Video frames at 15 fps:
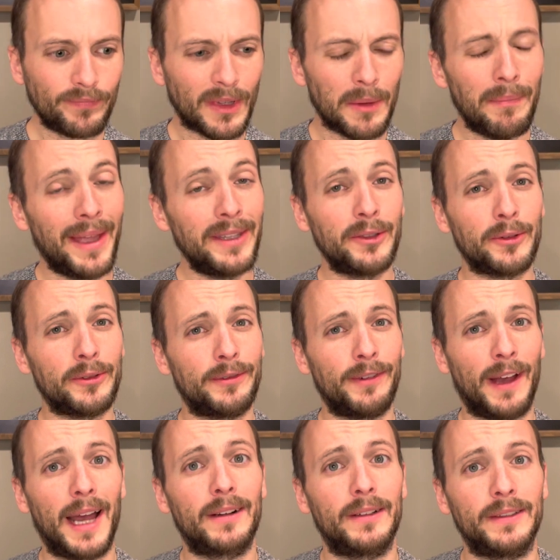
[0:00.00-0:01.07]
mental
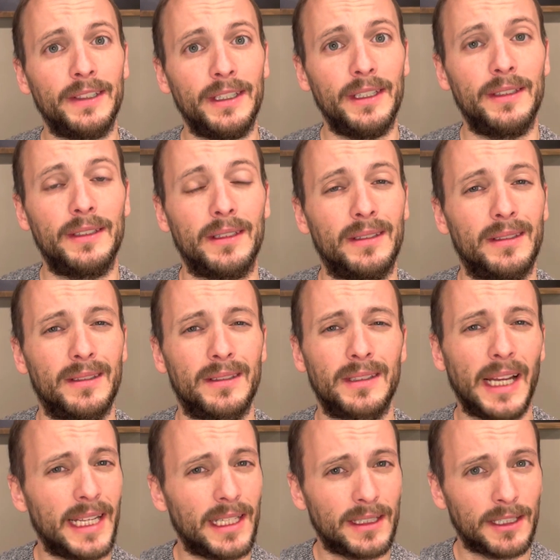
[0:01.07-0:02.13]
faculties and
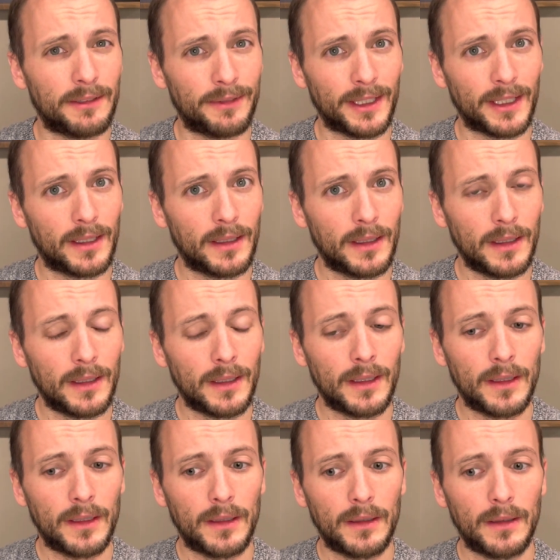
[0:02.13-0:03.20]
scientific
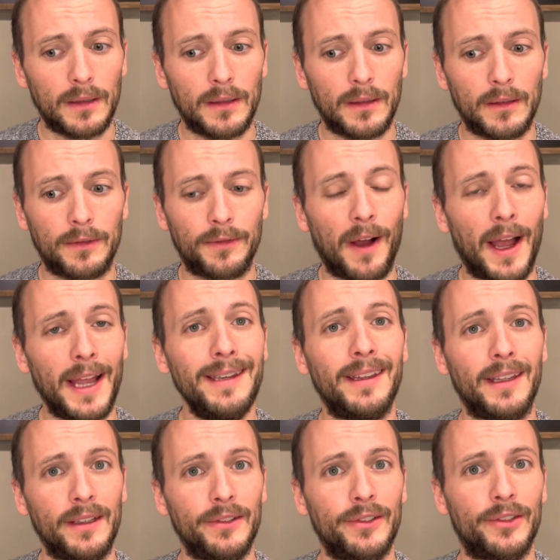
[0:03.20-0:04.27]

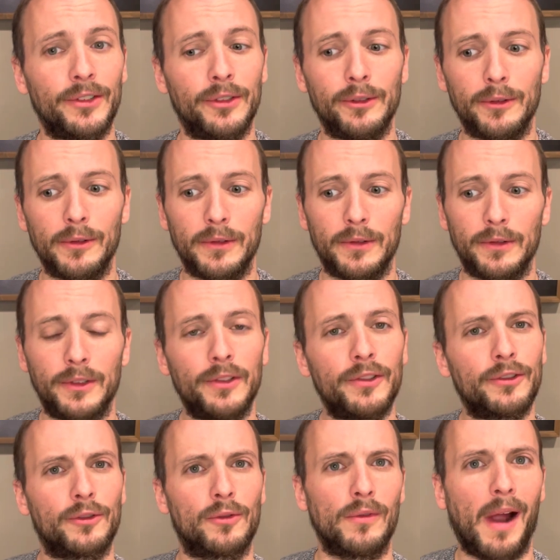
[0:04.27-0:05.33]
findings to
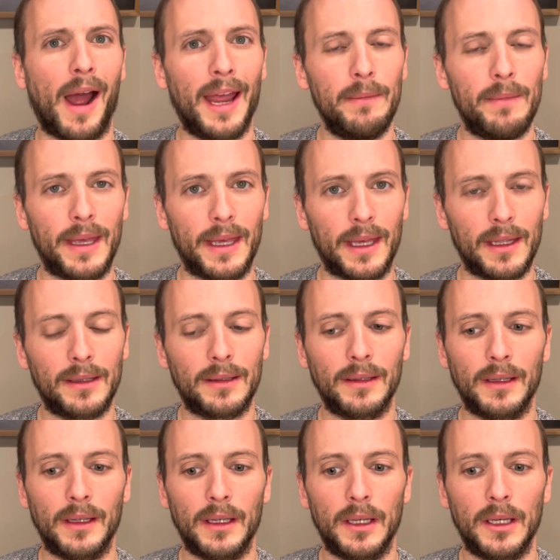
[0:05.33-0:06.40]
describe it,
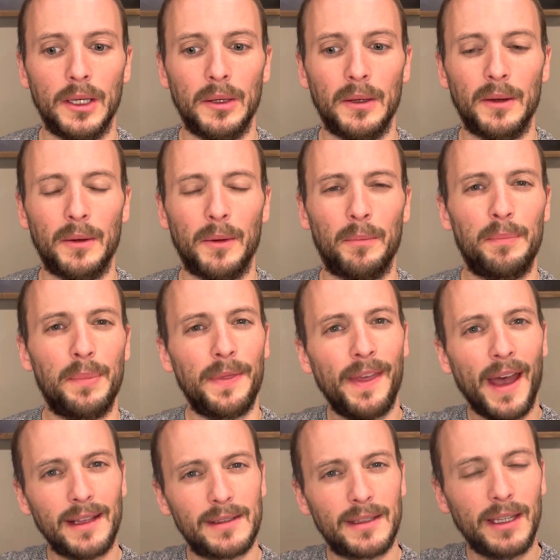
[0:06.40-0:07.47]
but
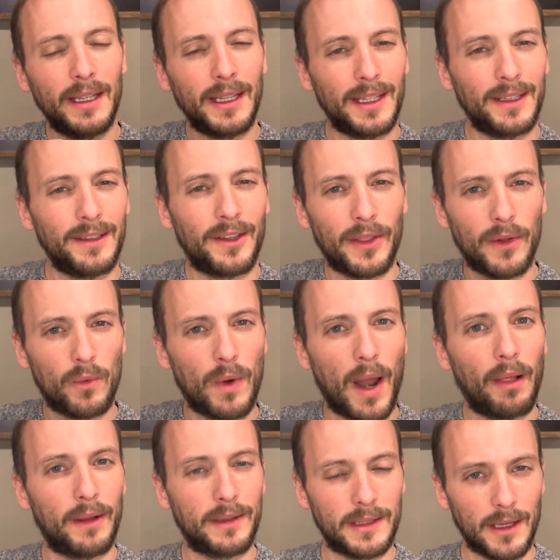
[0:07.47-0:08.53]
that's getting into the
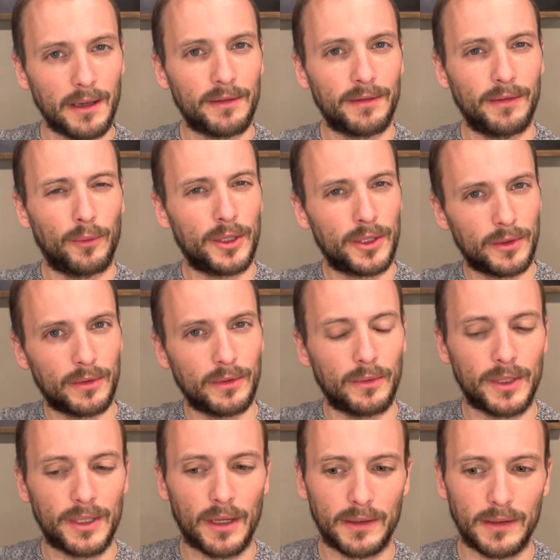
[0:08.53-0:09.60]
relative, which
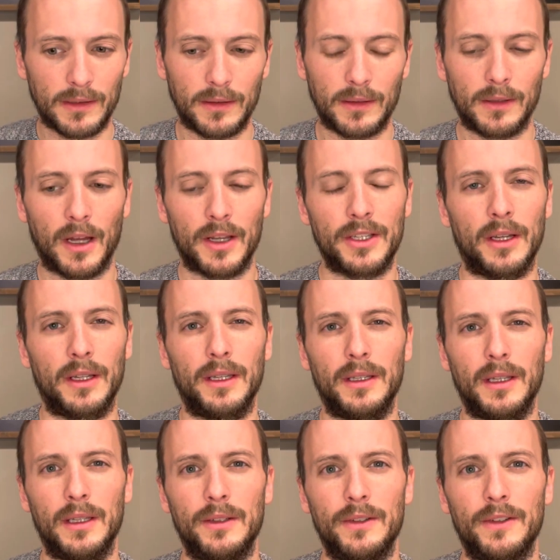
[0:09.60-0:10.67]
I'll touch on
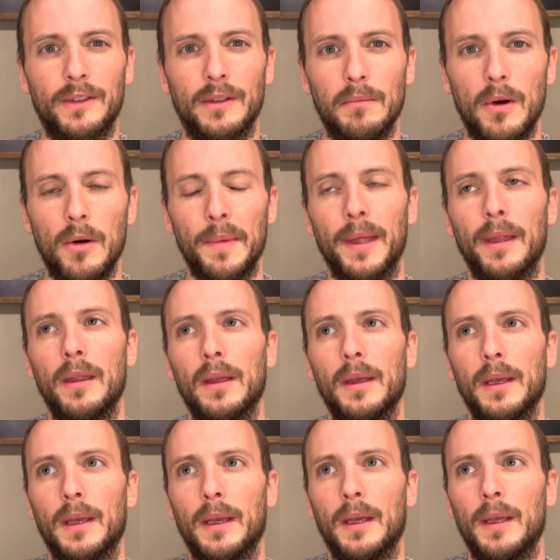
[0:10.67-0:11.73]
in just a moment.
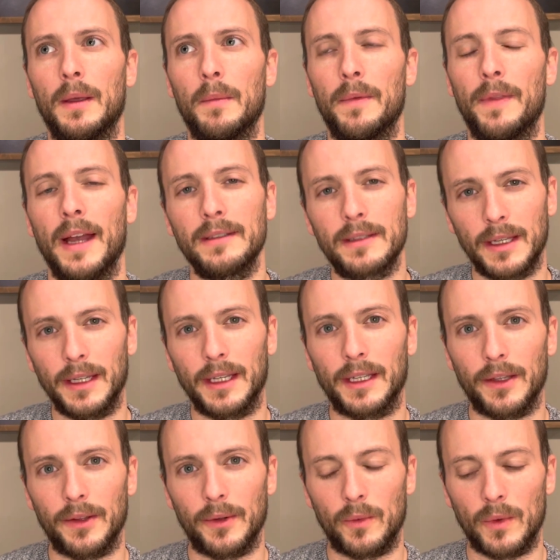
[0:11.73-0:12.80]
That's getting
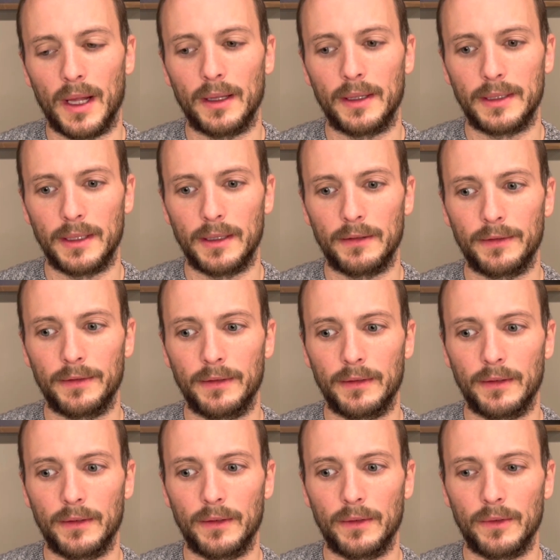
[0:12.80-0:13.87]
into the relative.
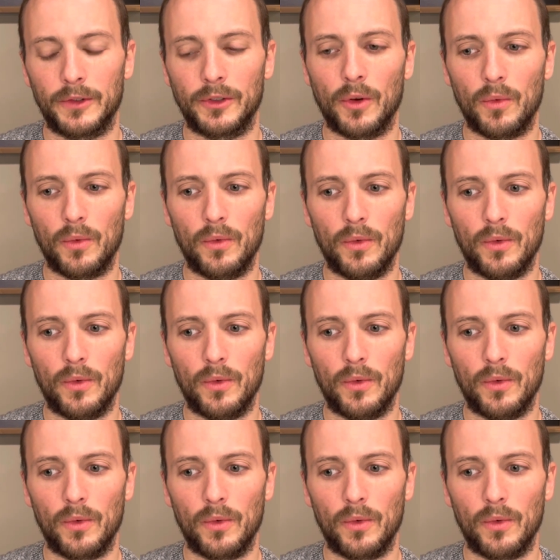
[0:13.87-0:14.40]
So